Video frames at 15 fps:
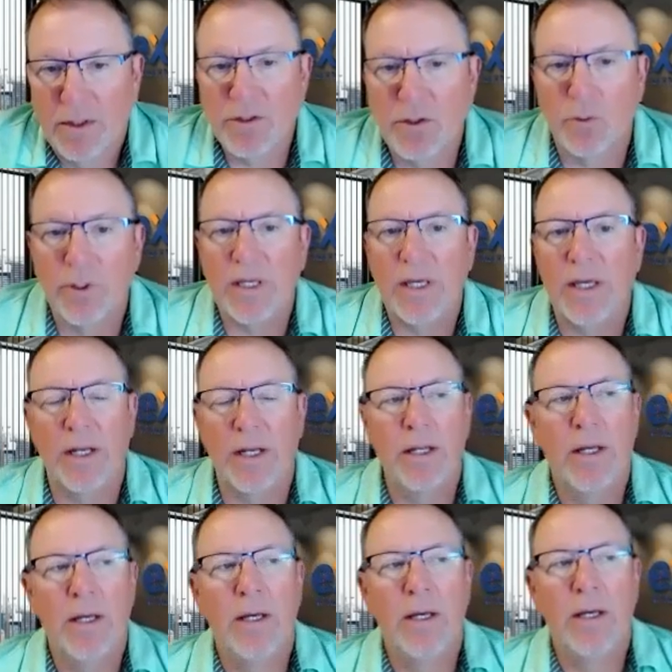So
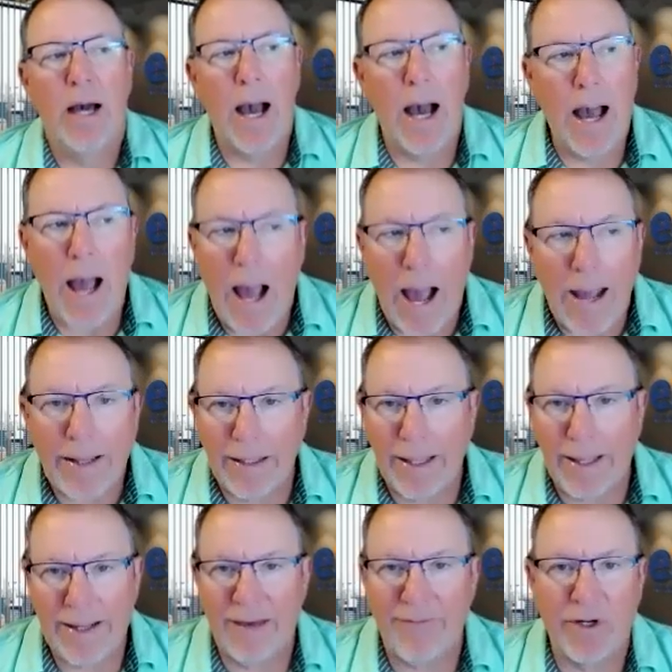again, I
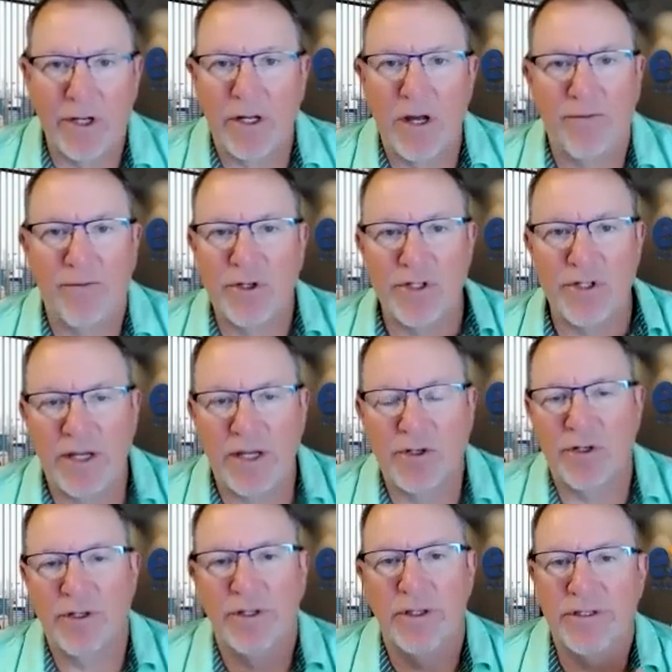like having a
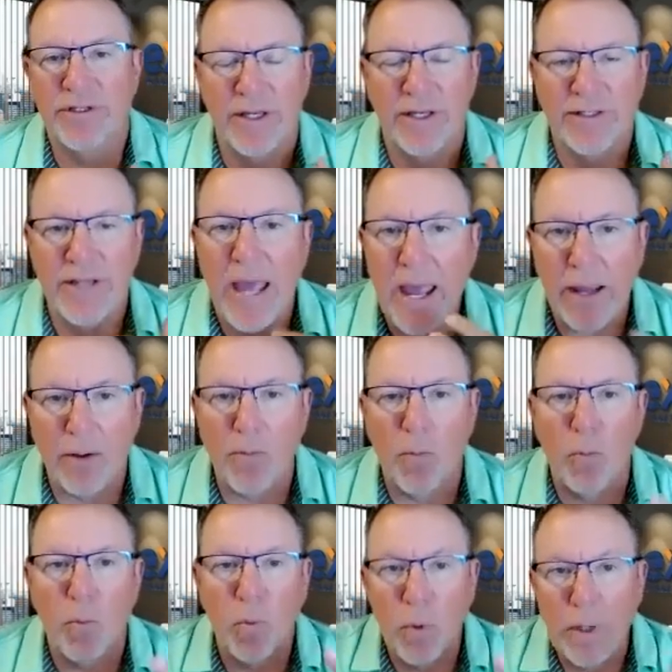conversation that says, hey,
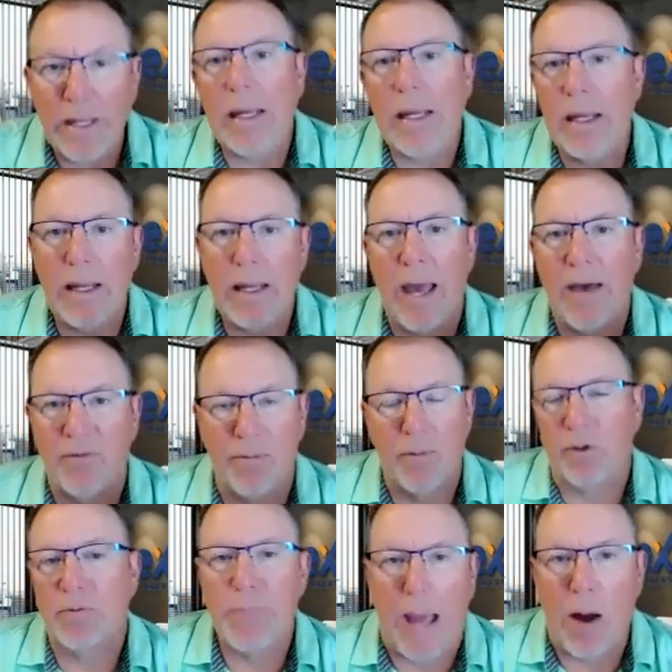we have the
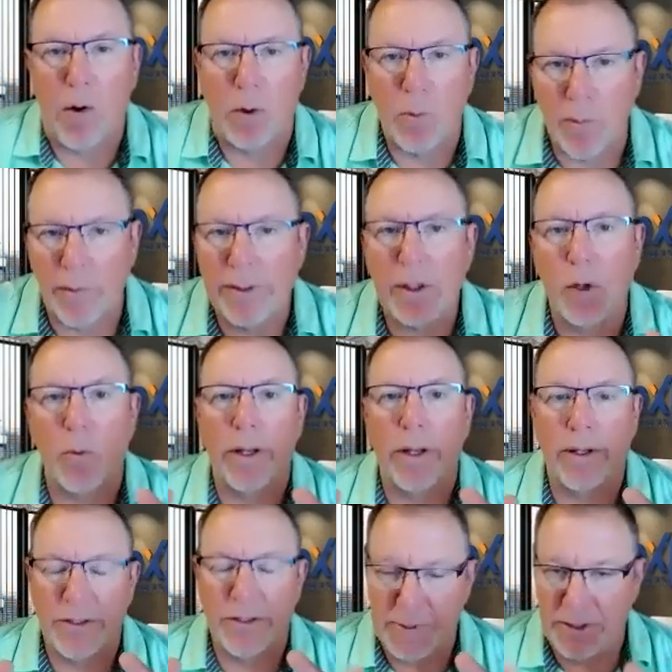most power. We want to go
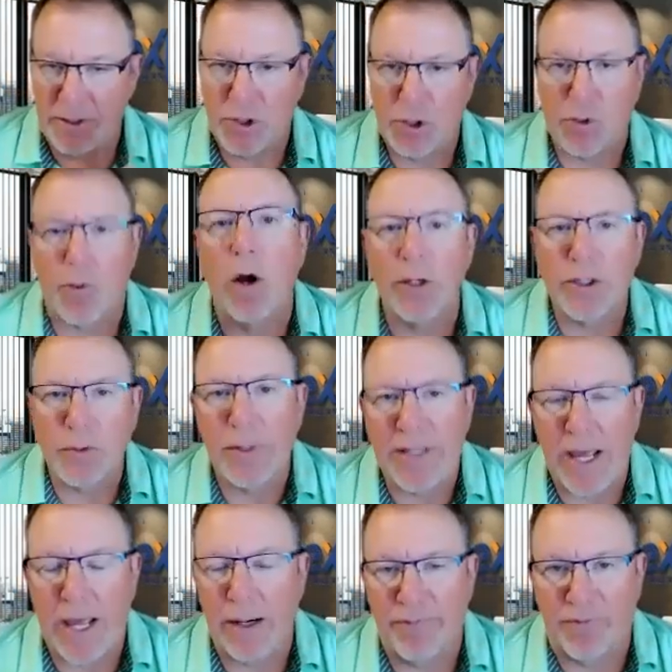in and be as strong as we
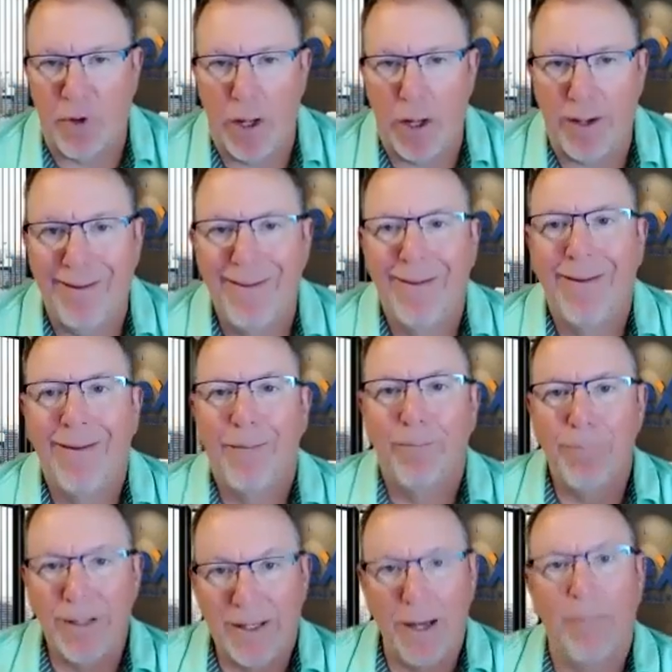can up front,
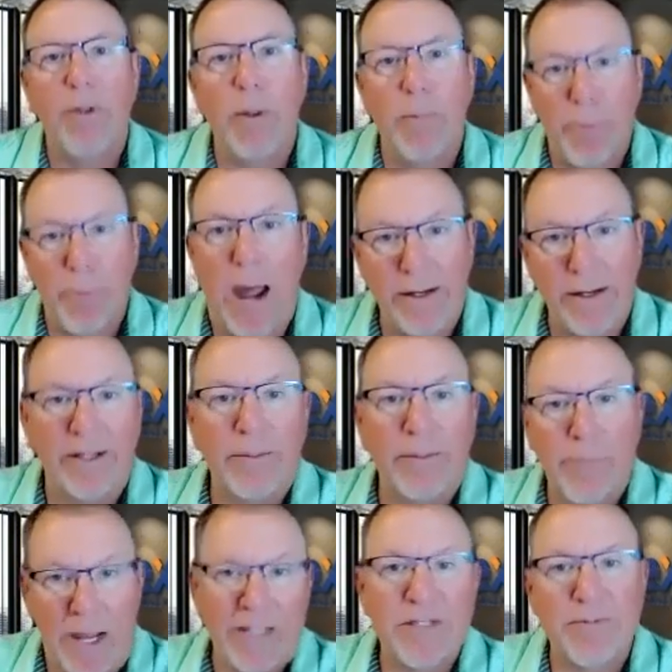become the bride, not the
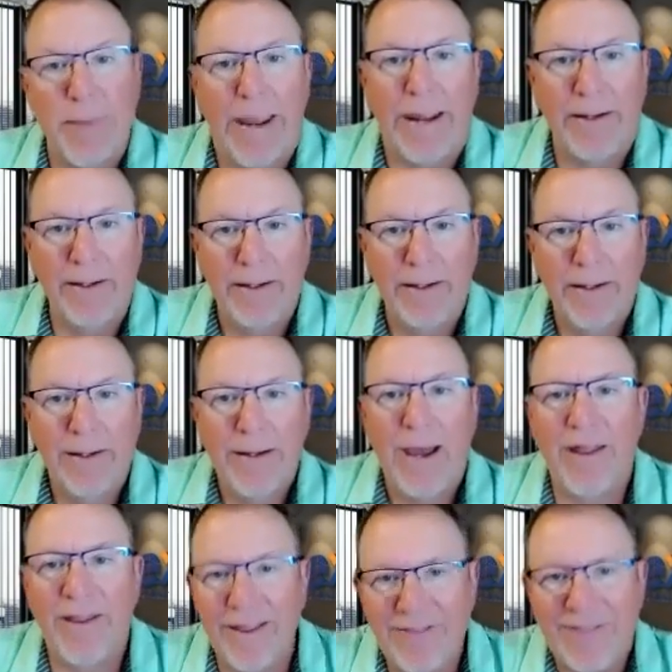bridesmaid.
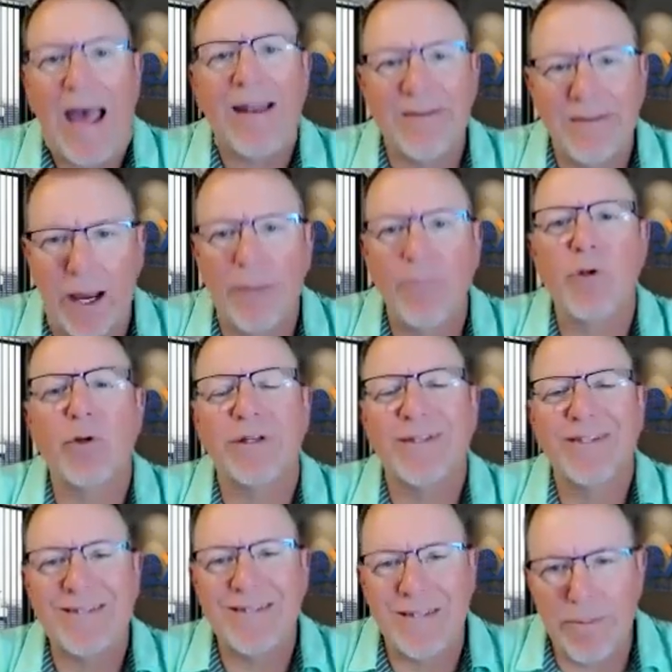And at that time, you
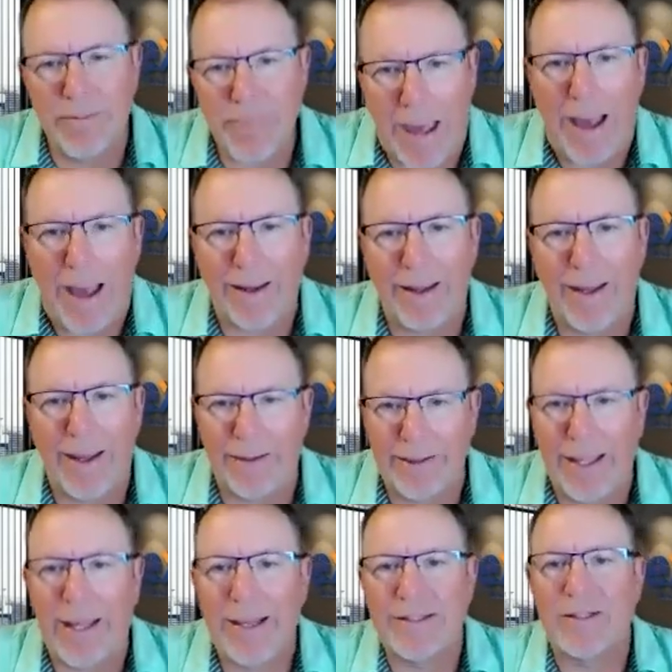could sit back and
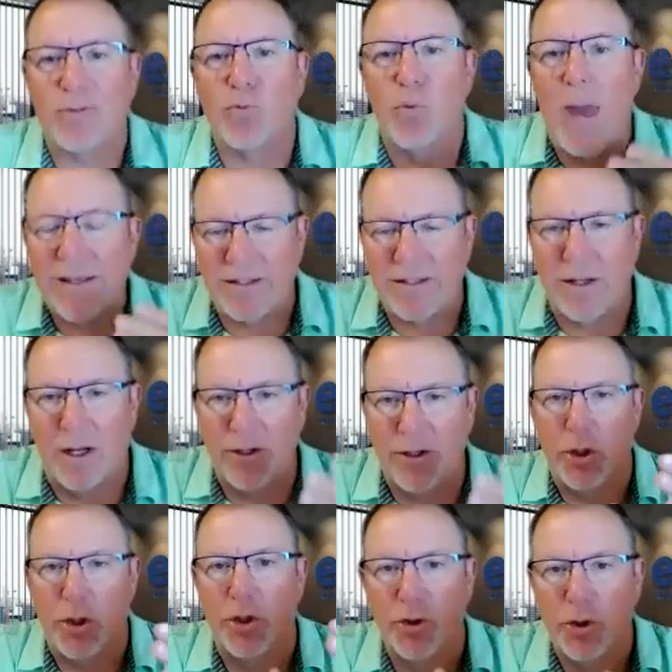let's rest on
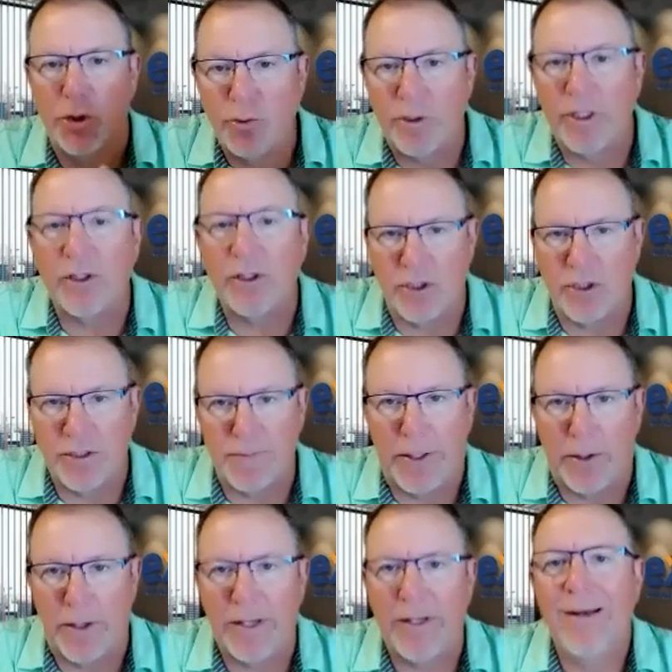your due diligence
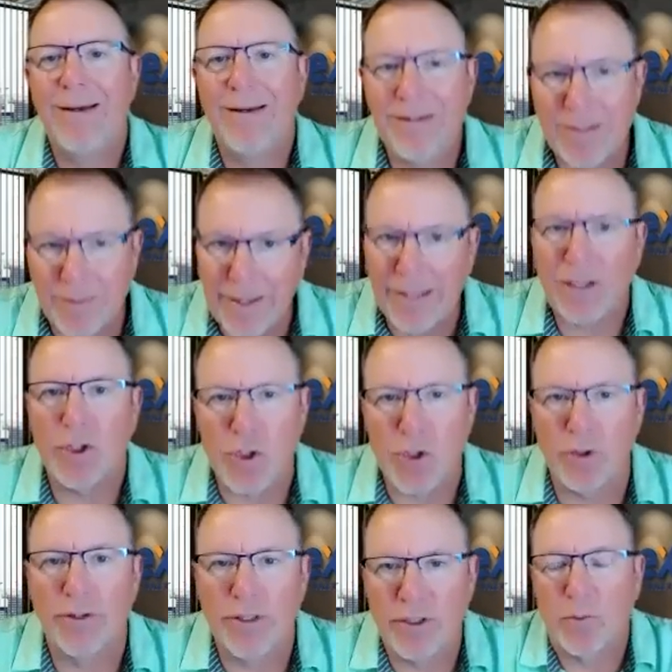period to make
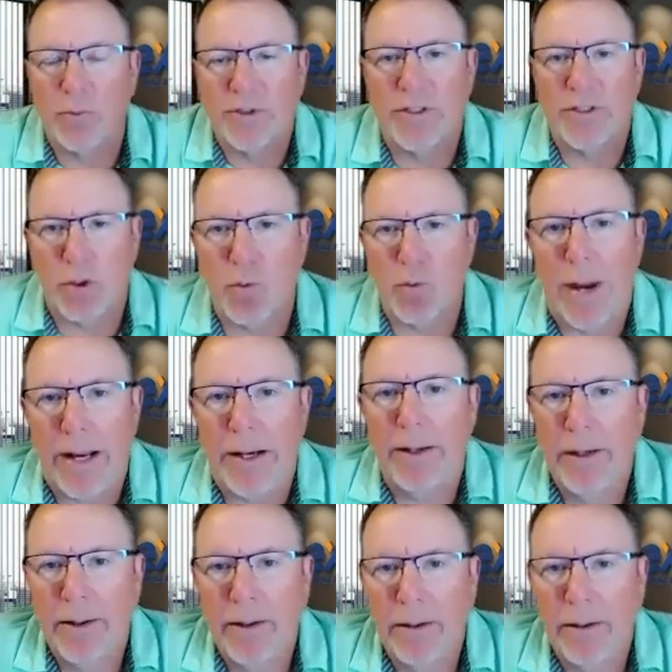sure this was the
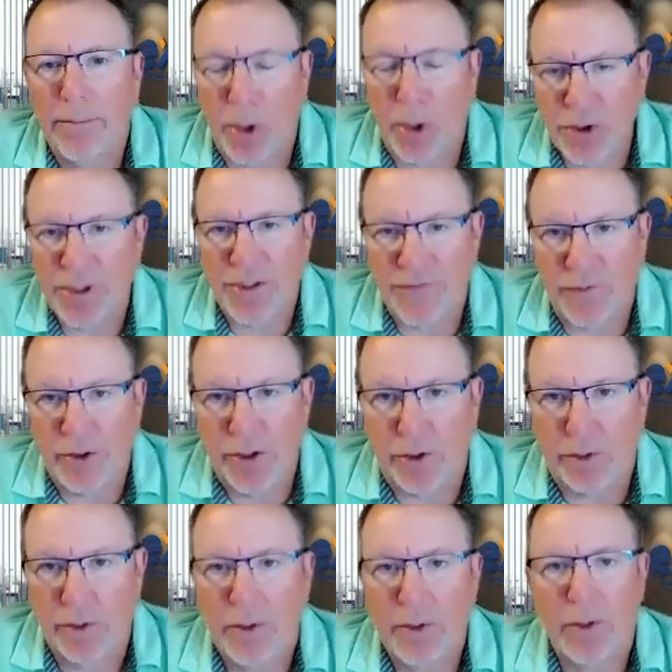great purchase for
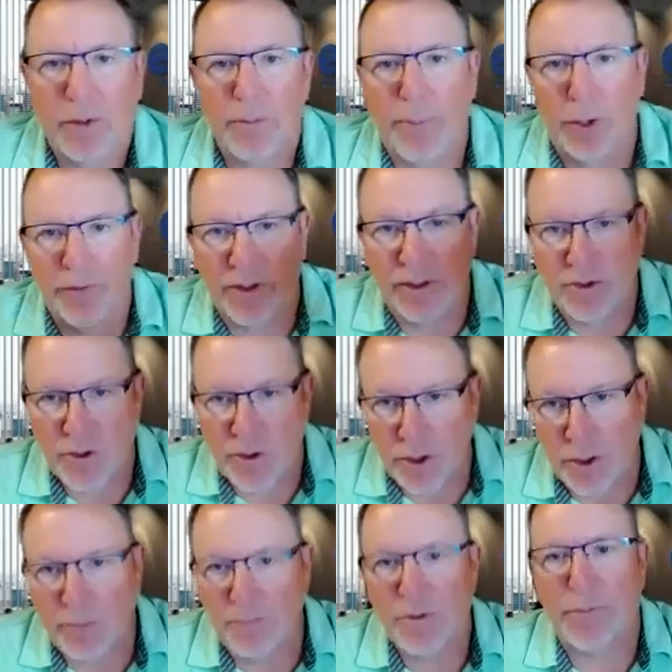you, both in
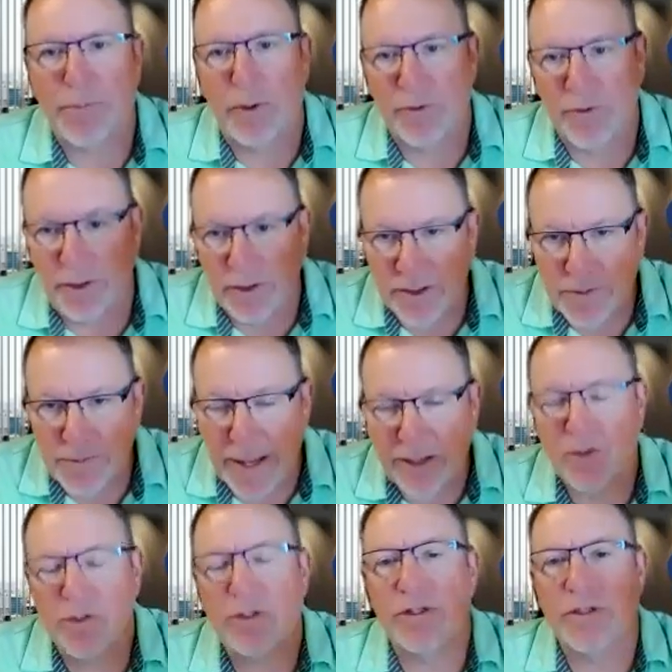terms, both in
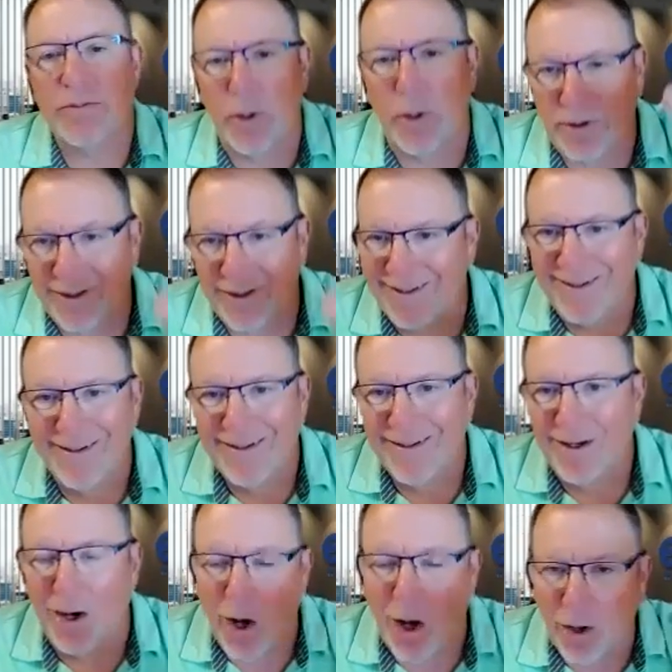inspections, both in
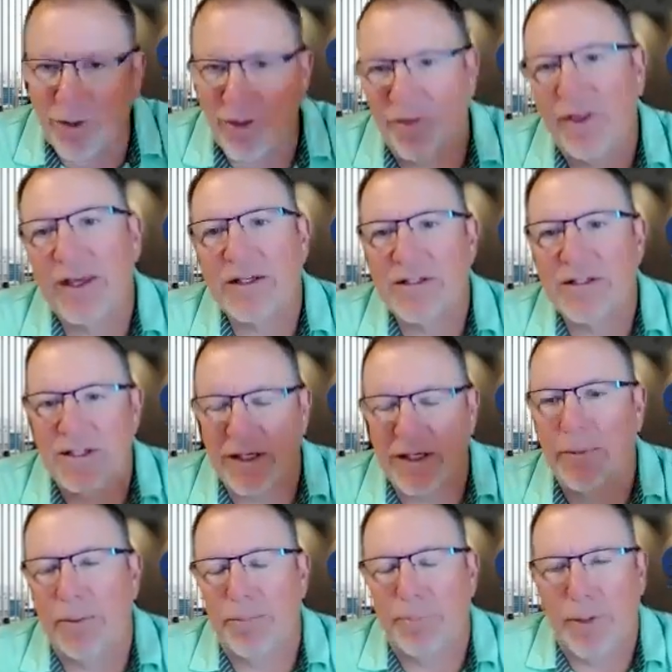all the things that
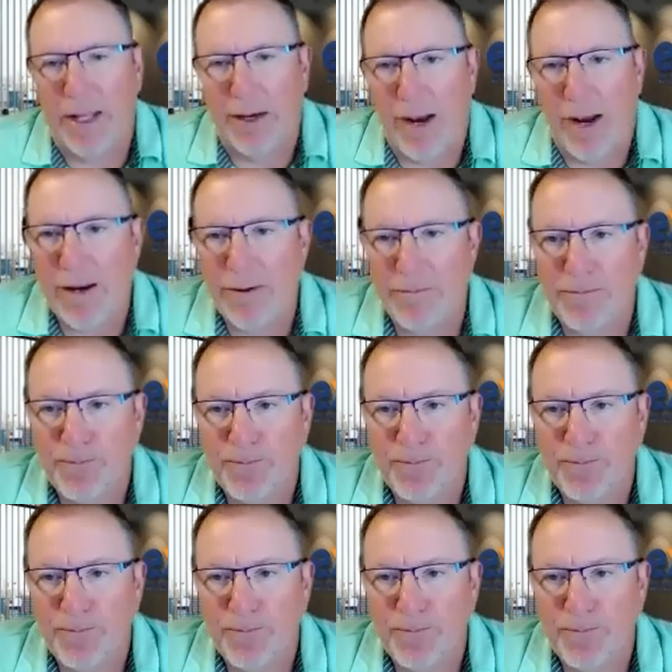come into play, right?